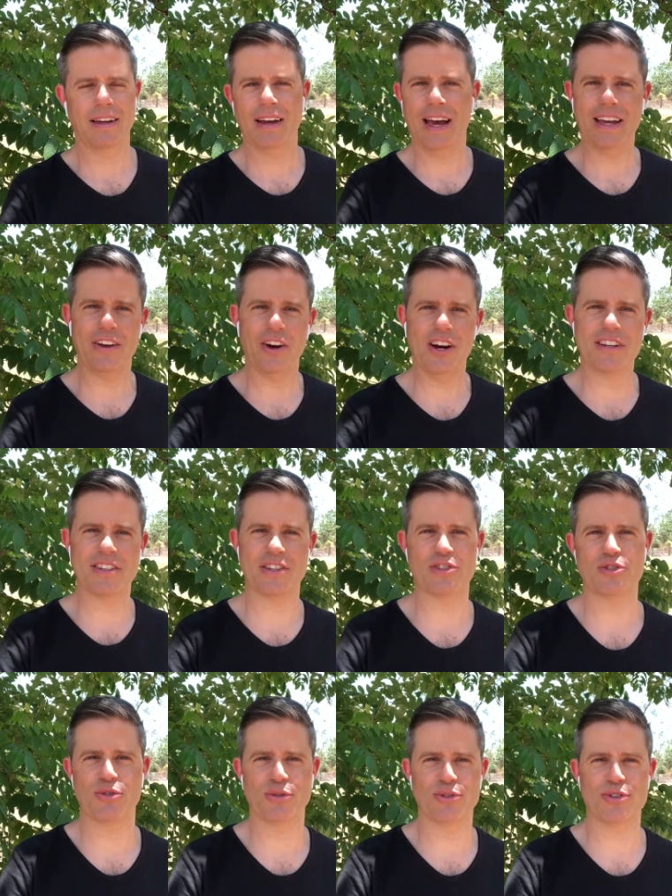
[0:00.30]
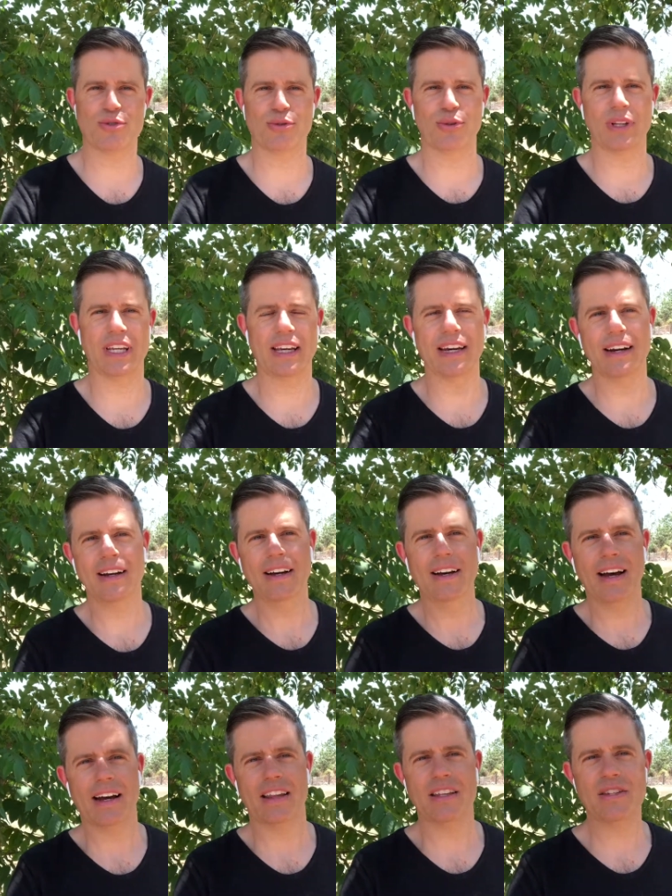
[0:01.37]
Hey guys, it's Soole here.
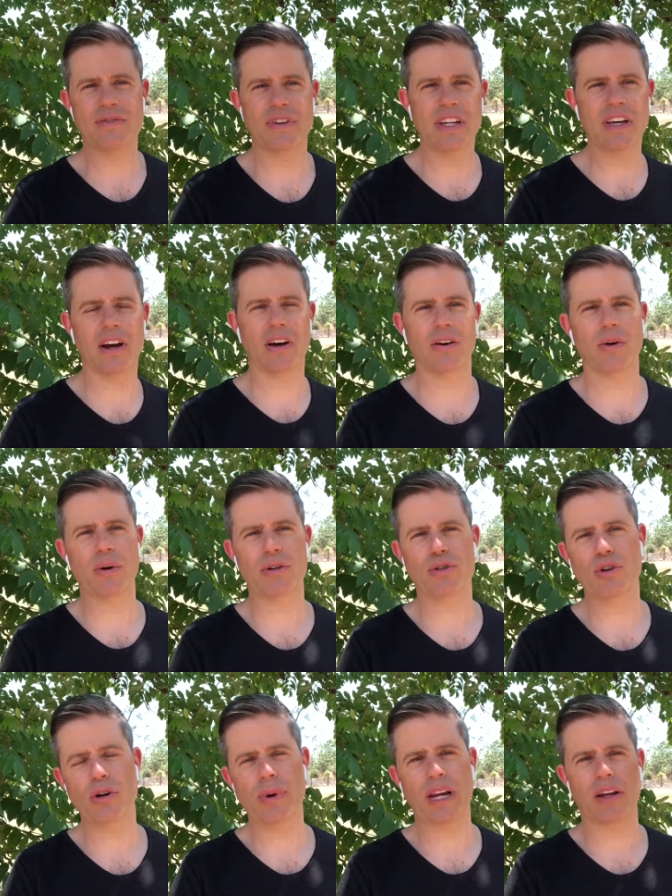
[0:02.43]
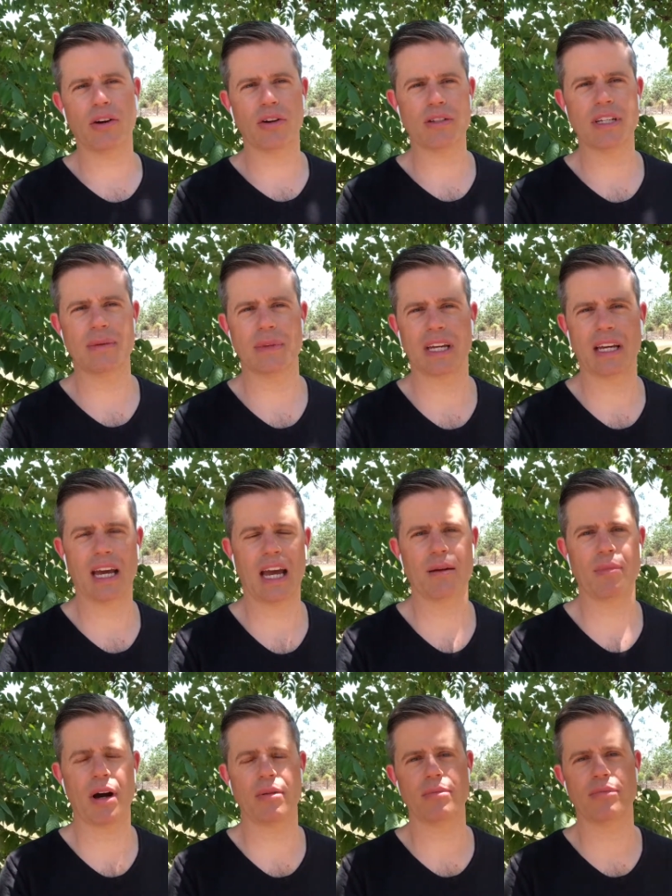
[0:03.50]
And in this video, I want to talk about a concept that
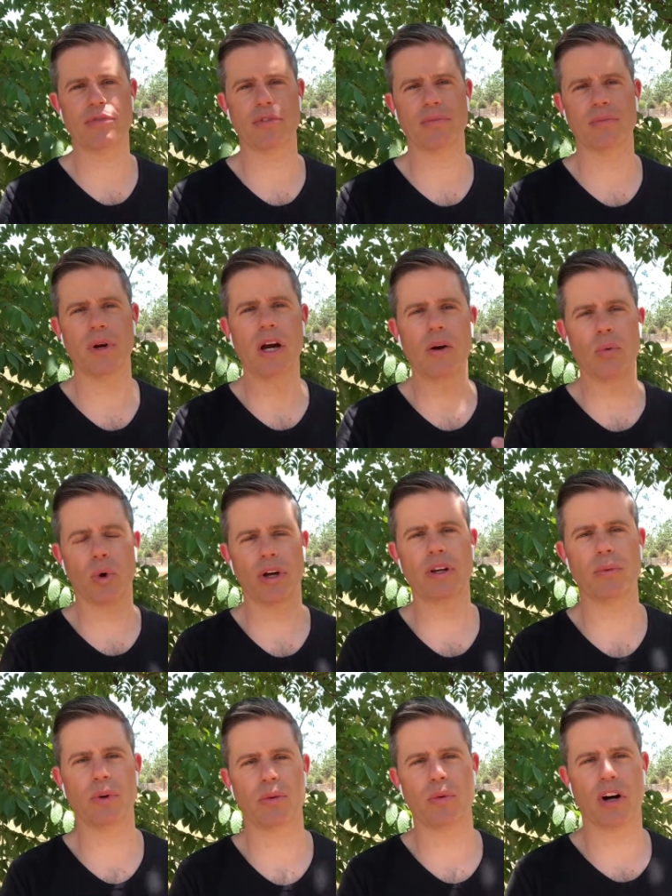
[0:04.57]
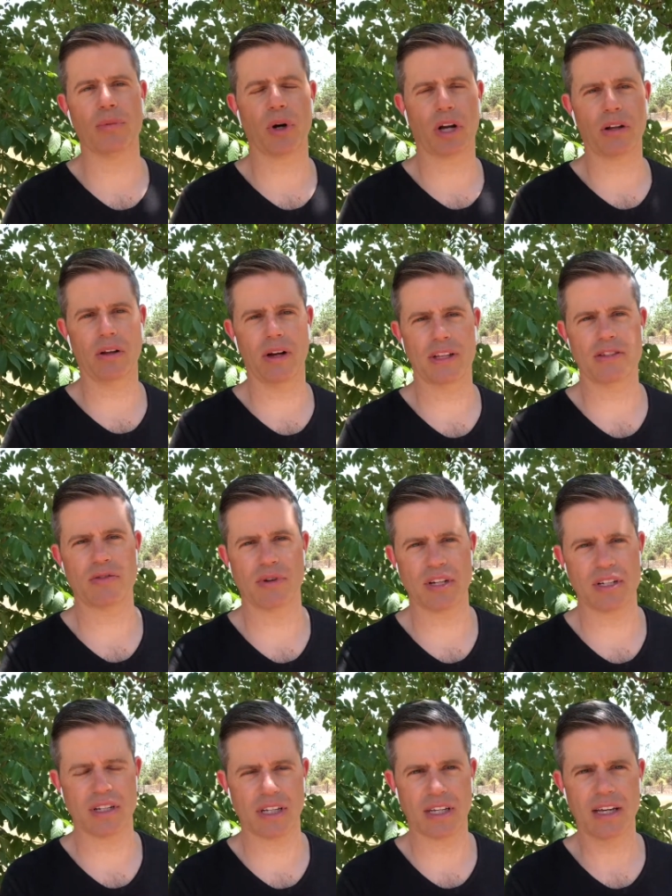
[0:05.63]
came up from working with one of my clients
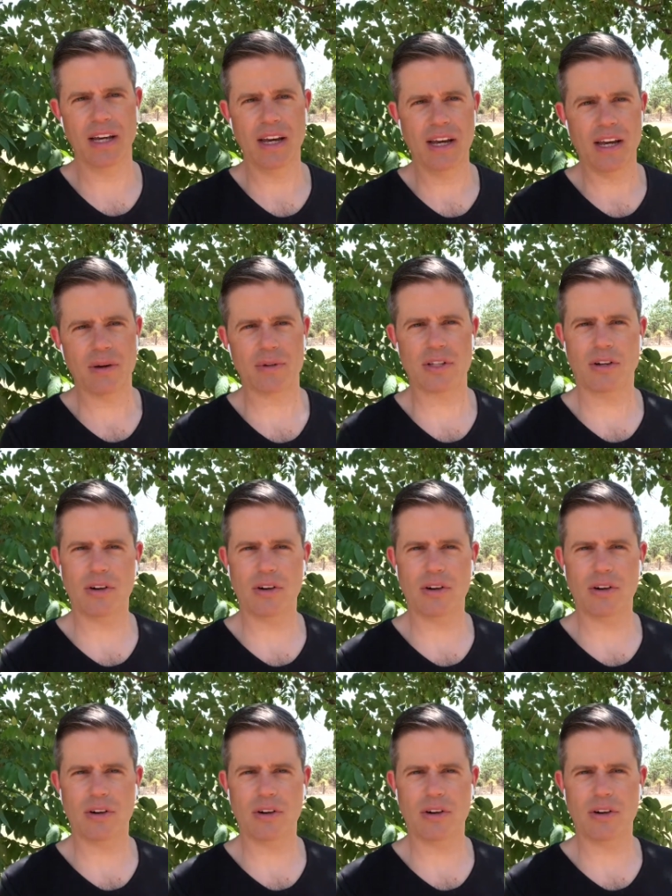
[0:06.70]
recently. It was the